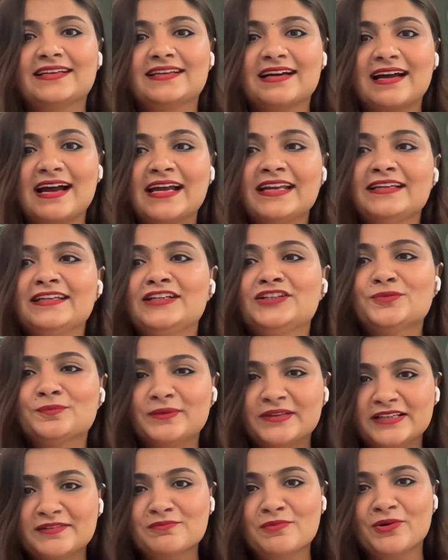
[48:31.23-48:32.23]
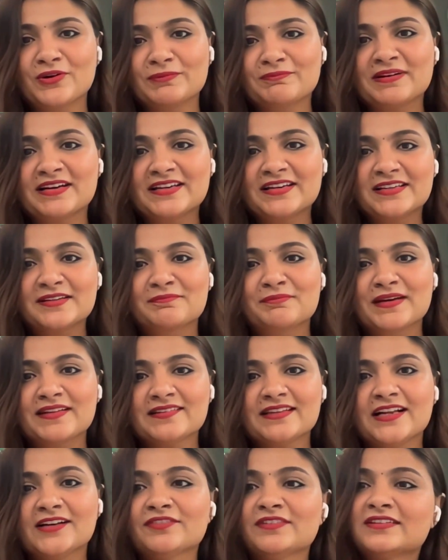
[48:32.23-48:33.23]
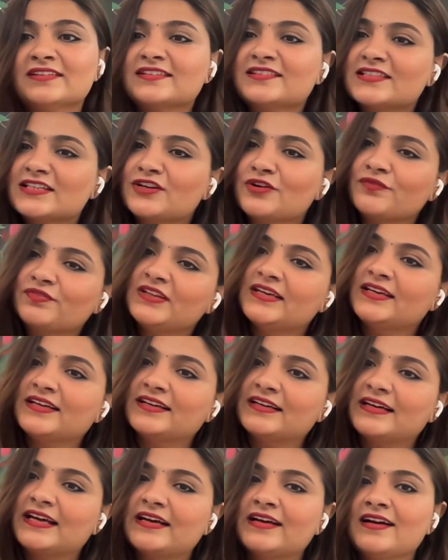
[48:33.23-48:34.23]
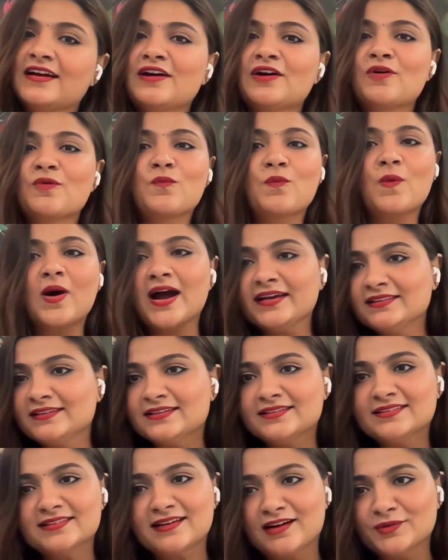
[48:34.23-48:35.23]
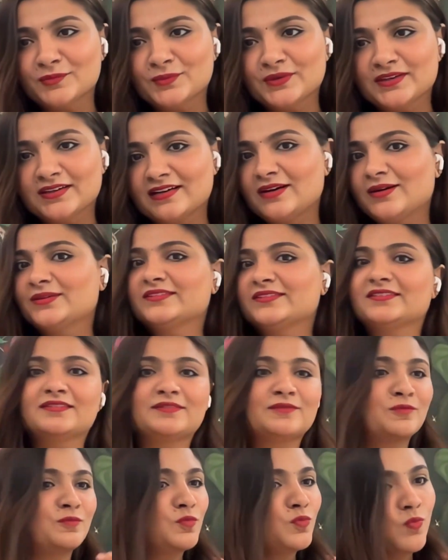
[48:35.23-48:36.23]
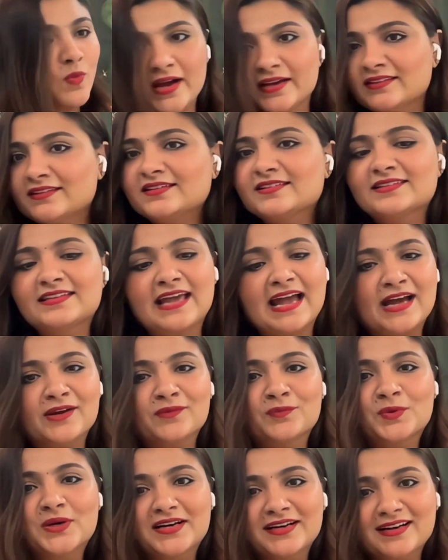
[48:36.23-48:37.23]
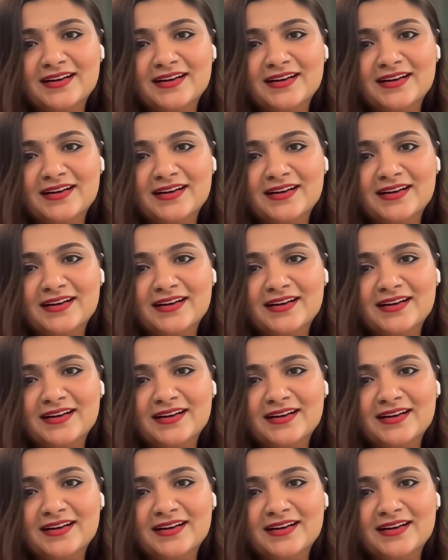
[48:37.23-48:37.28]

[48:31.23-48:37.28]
I need to believe more in myself instead of thinking like why things can't work out, why things can work